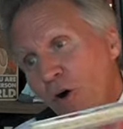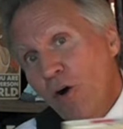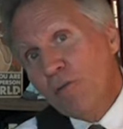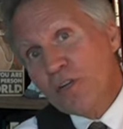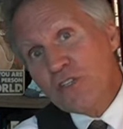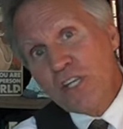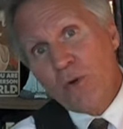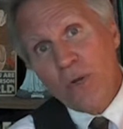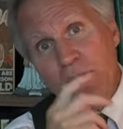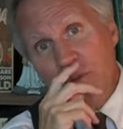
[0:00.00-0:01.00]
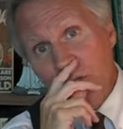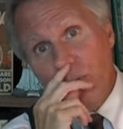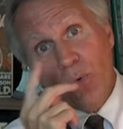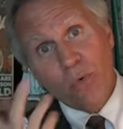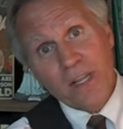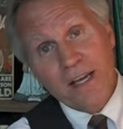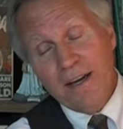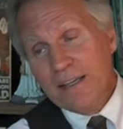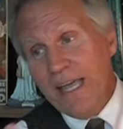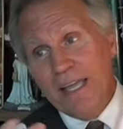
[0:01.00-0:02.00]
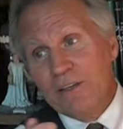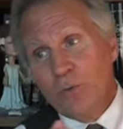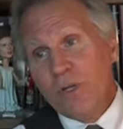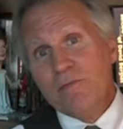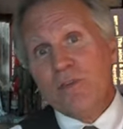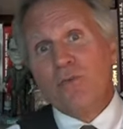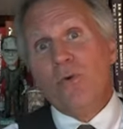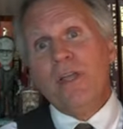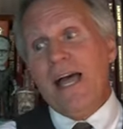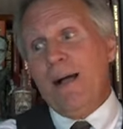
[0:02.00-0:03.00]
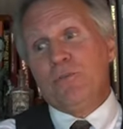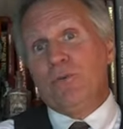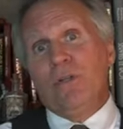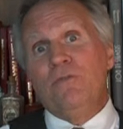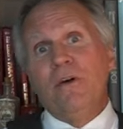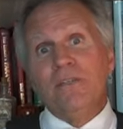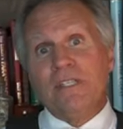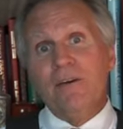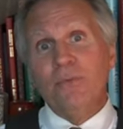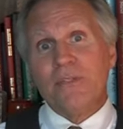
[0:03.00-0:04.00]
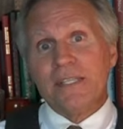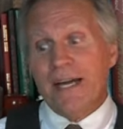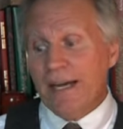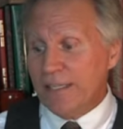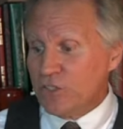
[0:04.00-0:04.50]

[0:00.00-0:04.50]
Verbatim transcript: over to see Queen Victoria, and Queen Victoria absolutely fell in love with the guy.